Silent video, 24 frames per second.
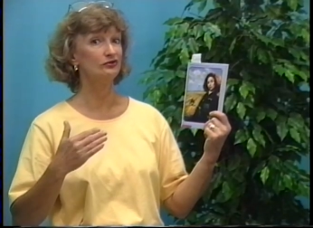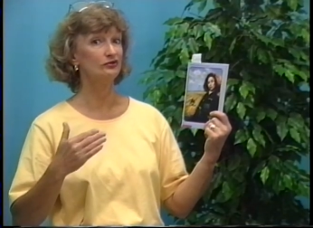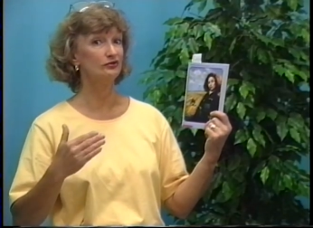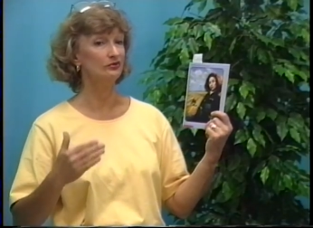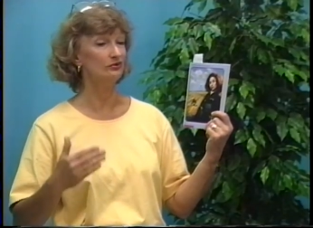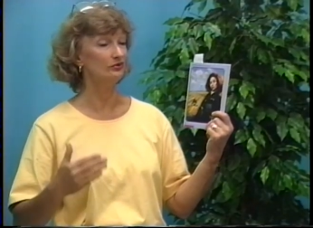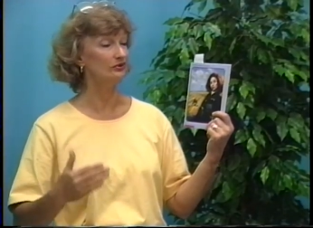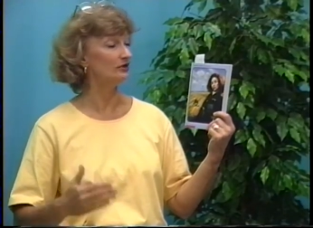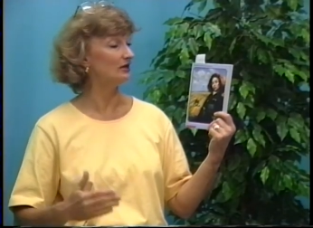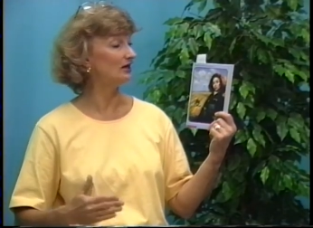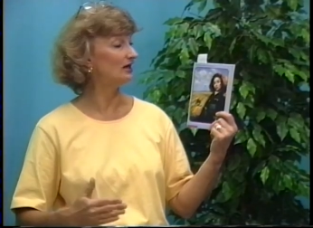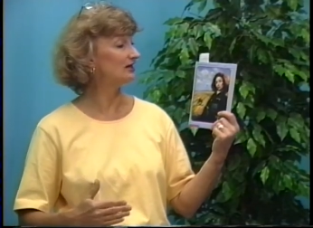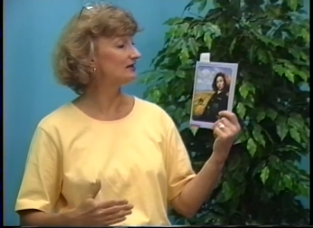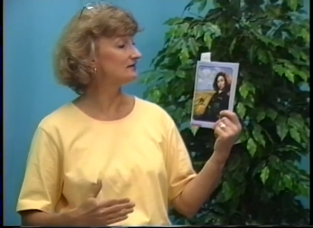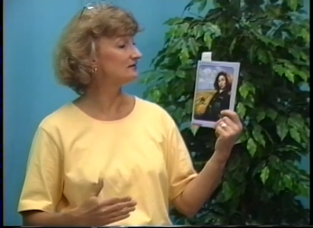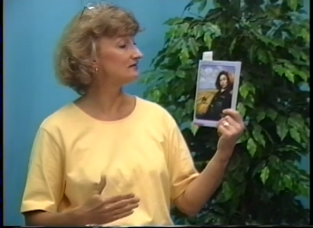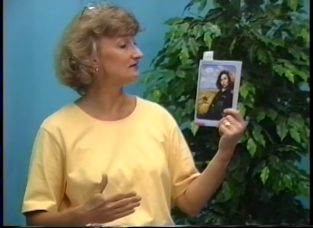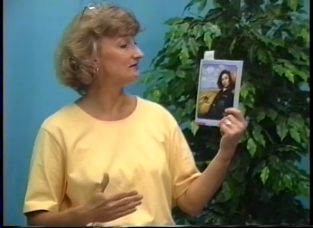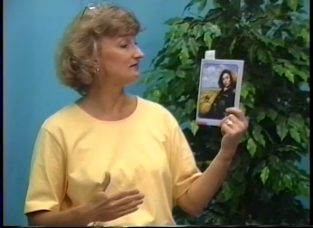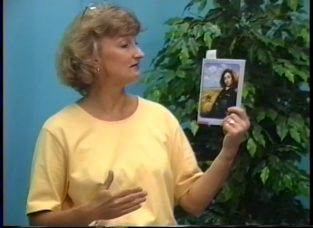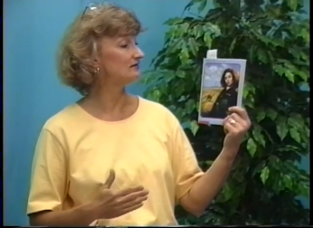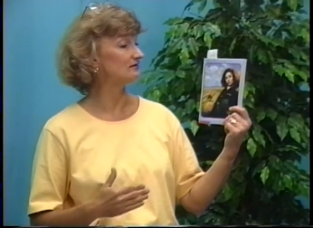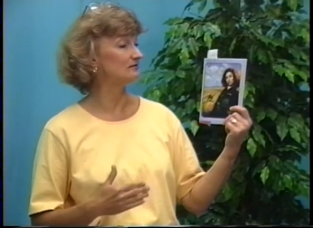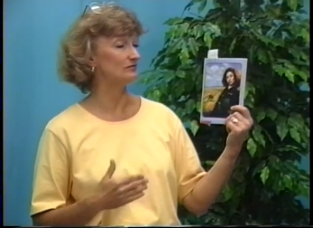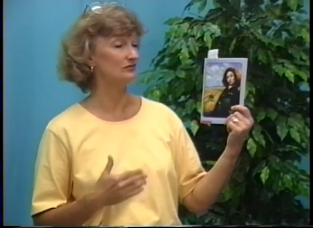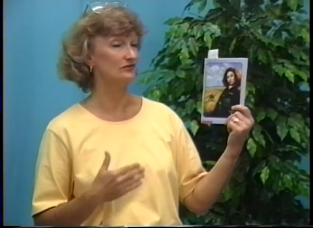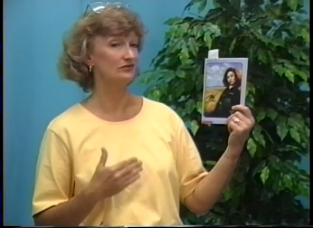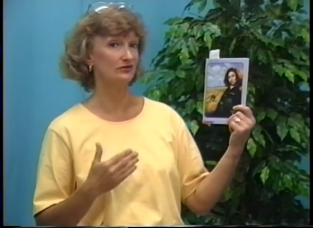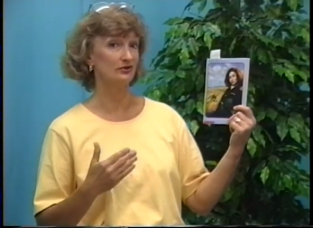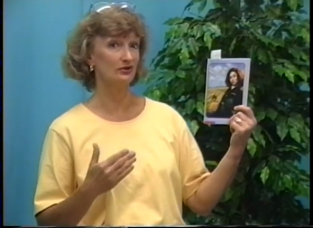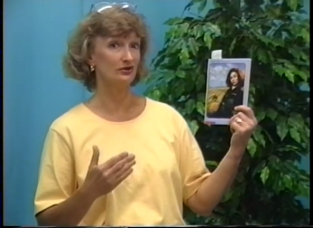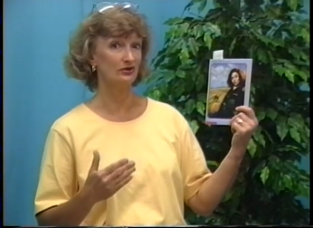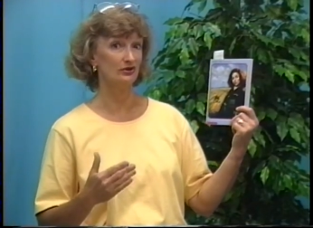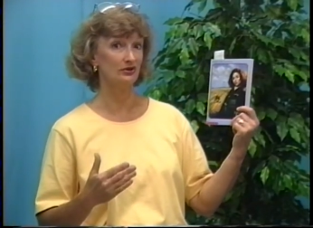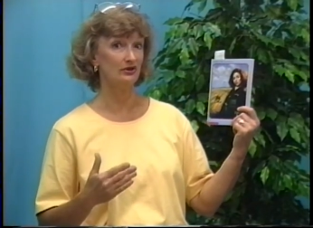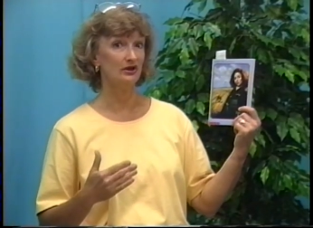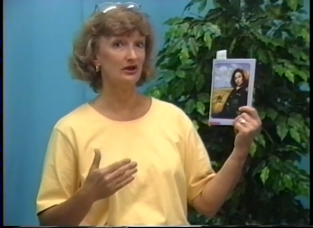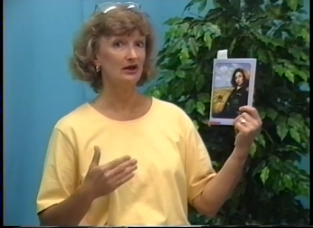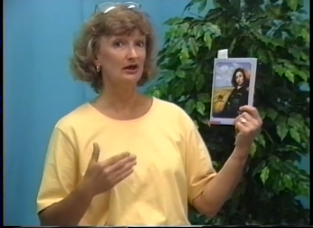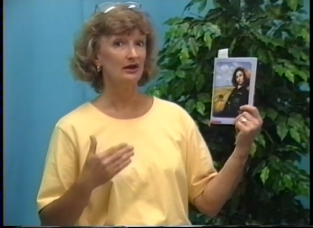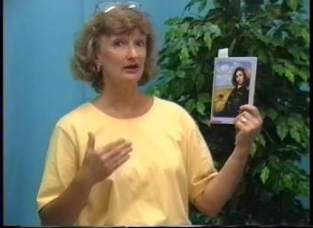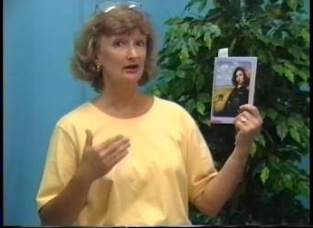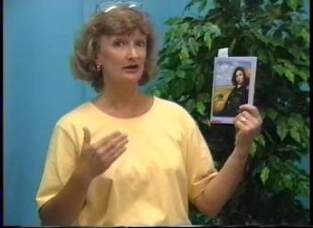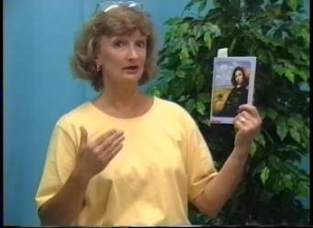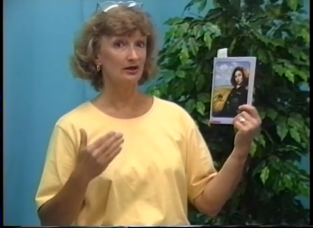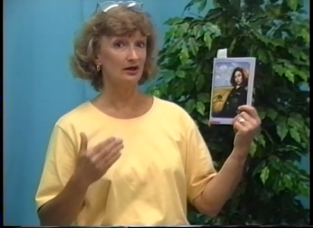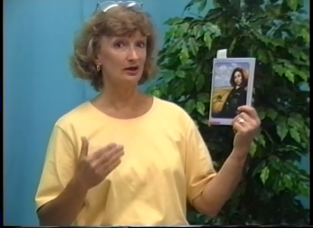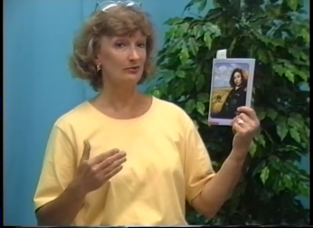II and Nazism started
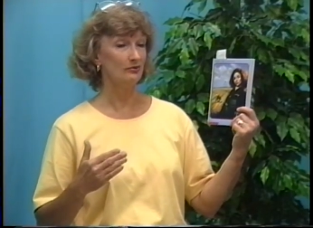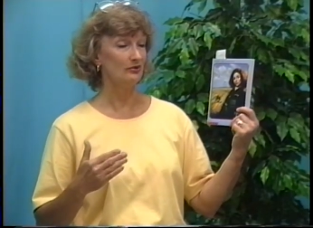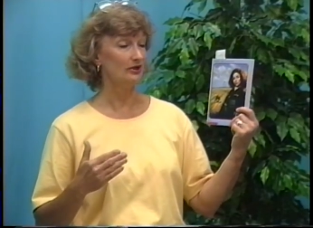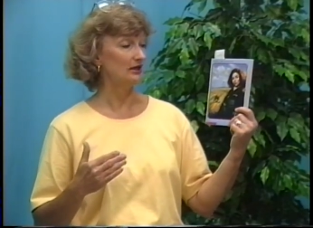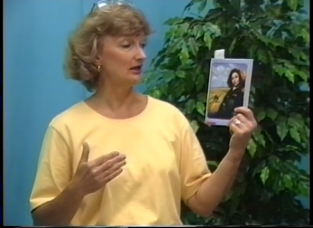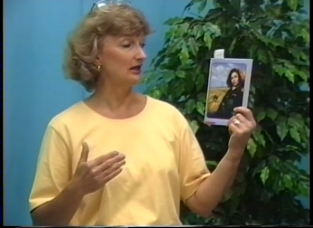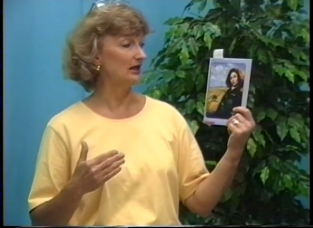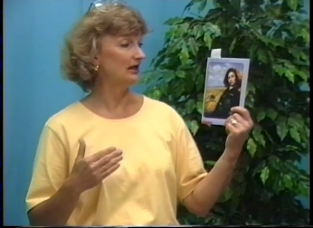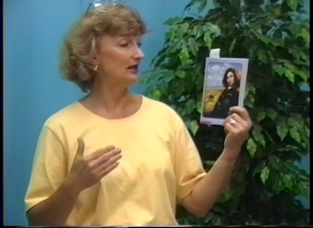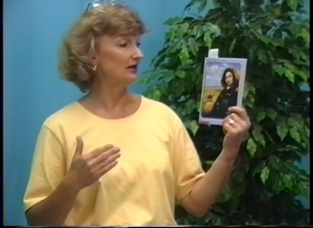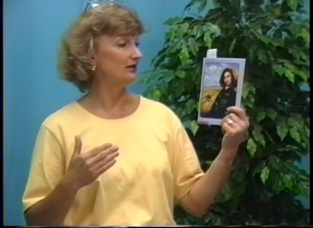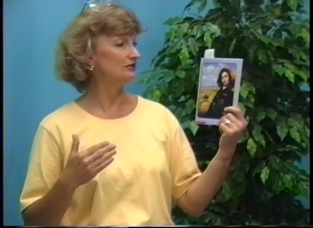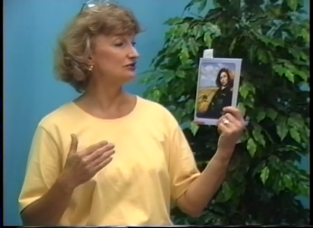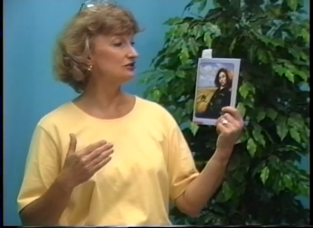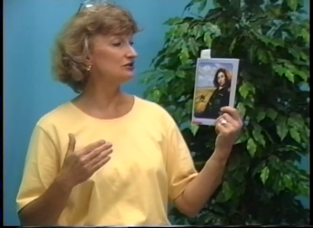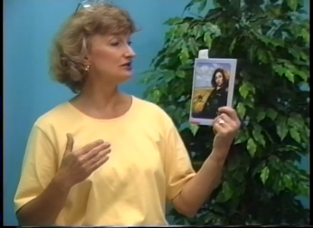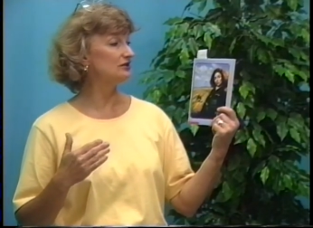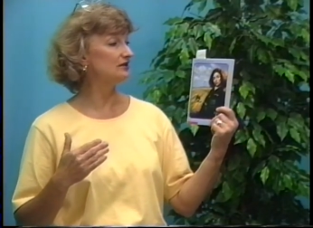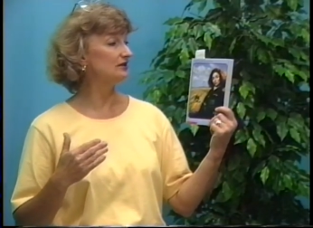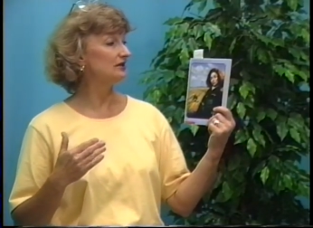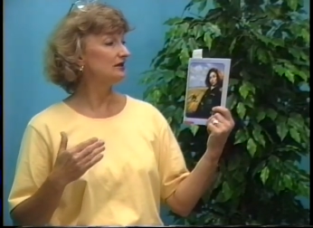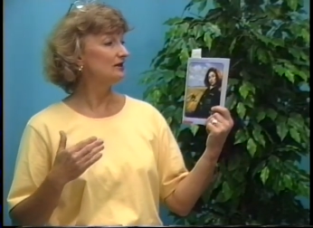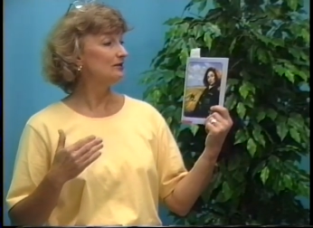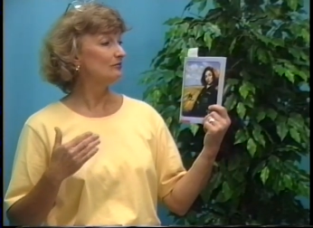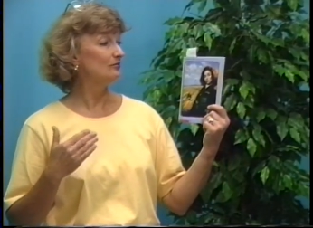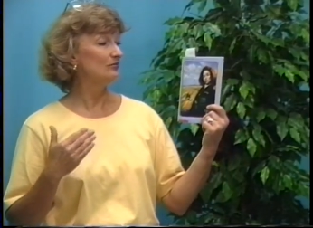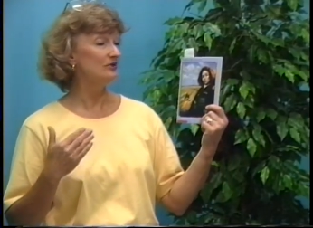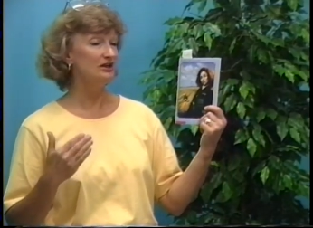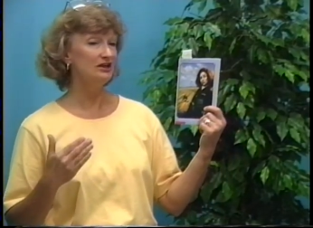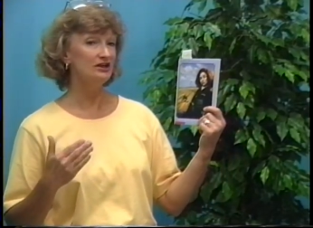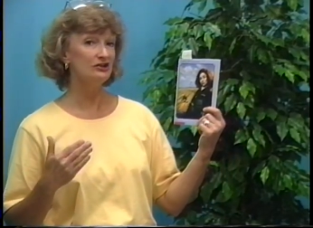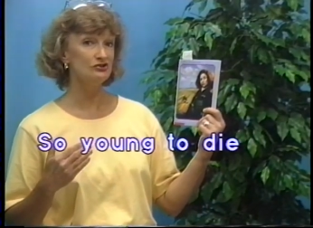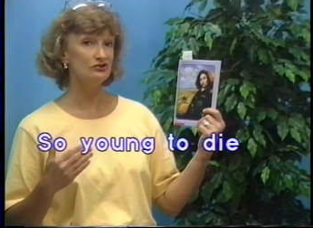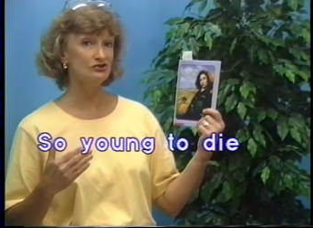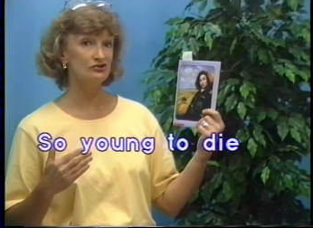coming. And she, being